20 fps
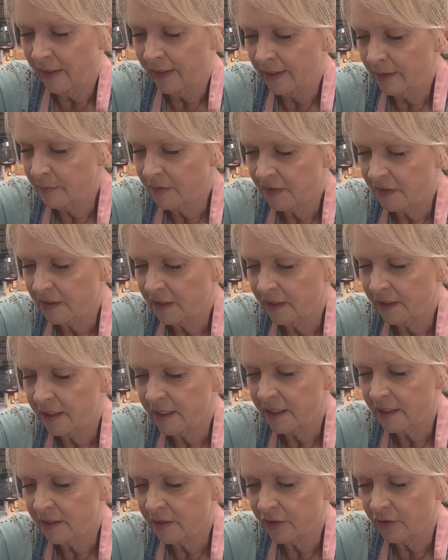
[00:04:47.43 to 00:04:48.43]
am
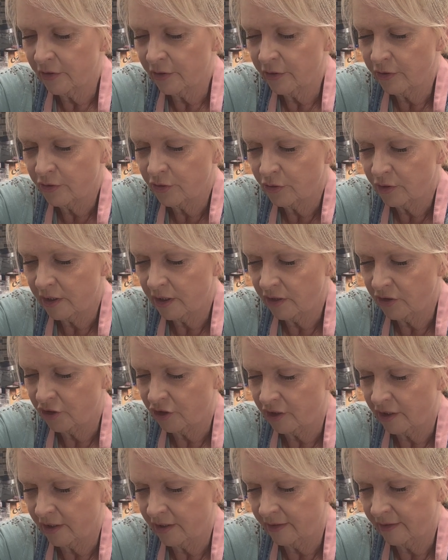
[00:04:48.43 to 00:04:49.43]
sticking to her
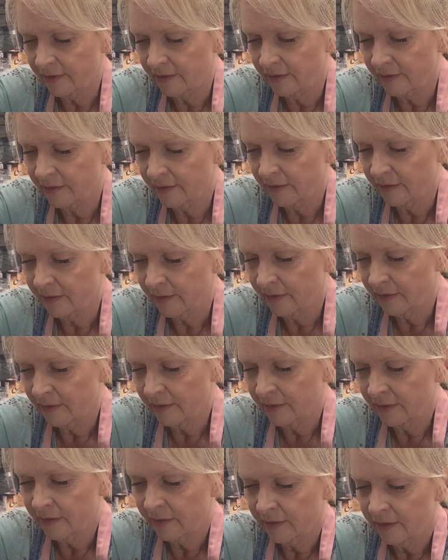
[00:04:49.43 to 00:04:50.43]
tradition
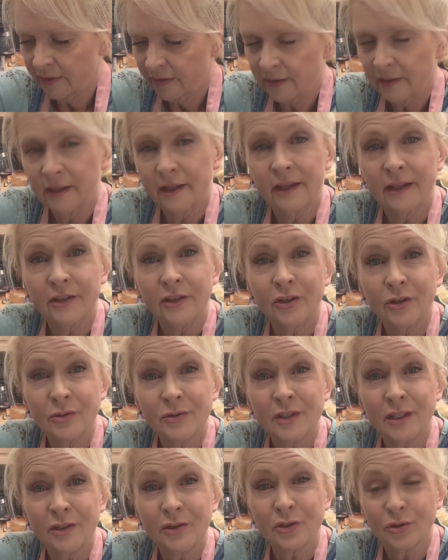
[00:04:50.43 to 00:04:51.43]
and
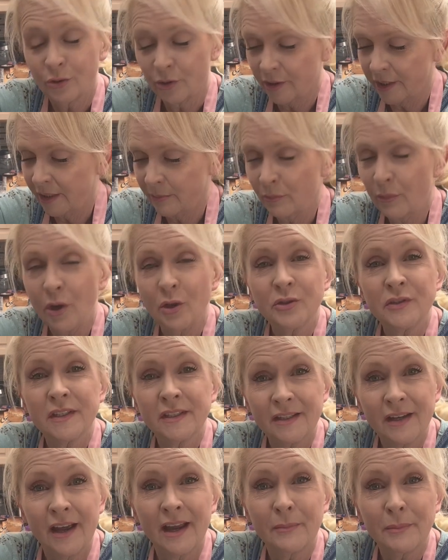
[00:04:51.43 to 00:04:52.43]
using shortening. Most of
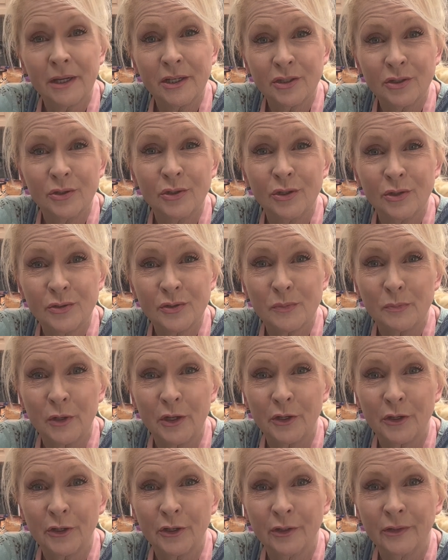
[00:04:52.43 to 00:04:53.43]
the time I do use
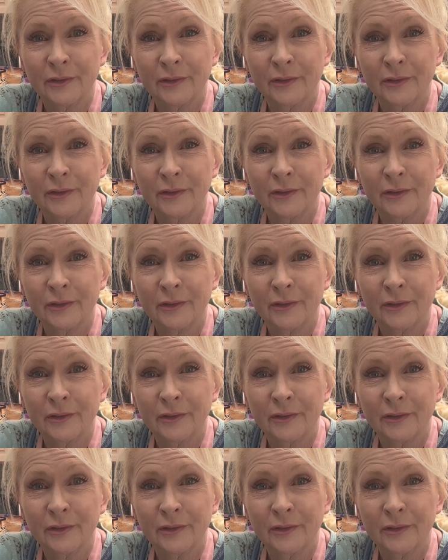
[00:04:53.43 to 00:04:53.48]
butter.